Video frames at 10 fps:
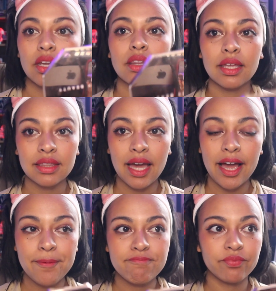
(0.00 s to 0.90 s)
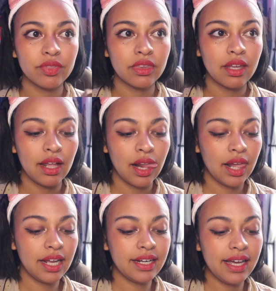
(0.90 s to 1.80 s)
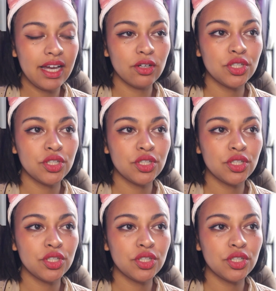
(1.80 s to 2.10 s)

like that. And now